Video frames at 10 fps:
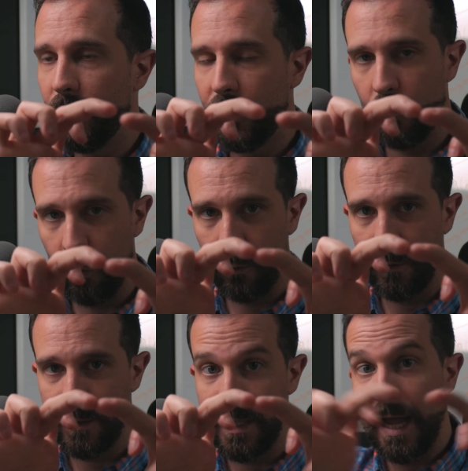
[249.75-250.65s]

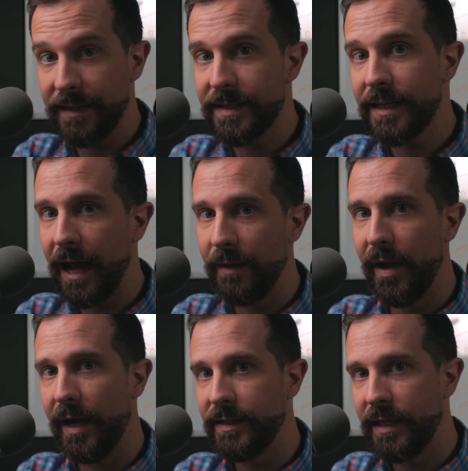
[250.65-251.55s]
records that
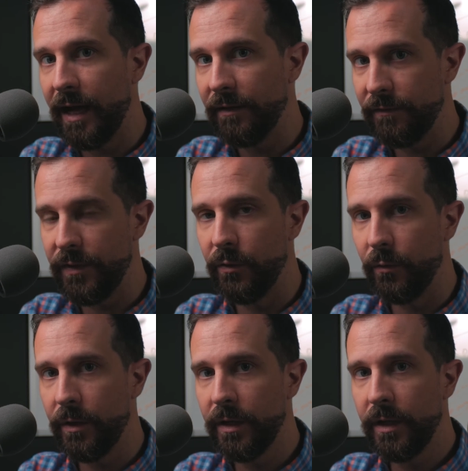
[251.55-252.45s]
side-by-side view,
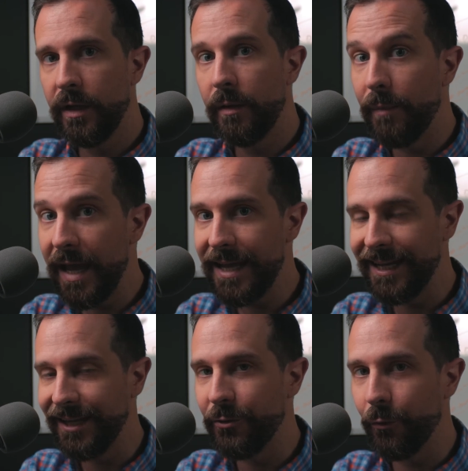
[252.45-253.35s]

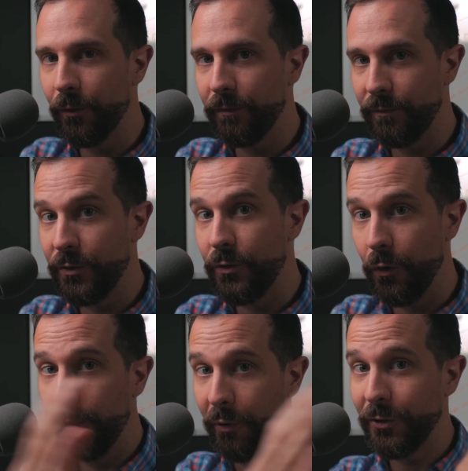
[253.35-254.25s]
making your
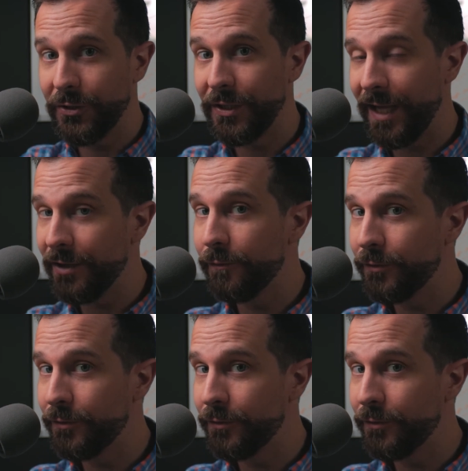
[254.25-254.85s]
person that you've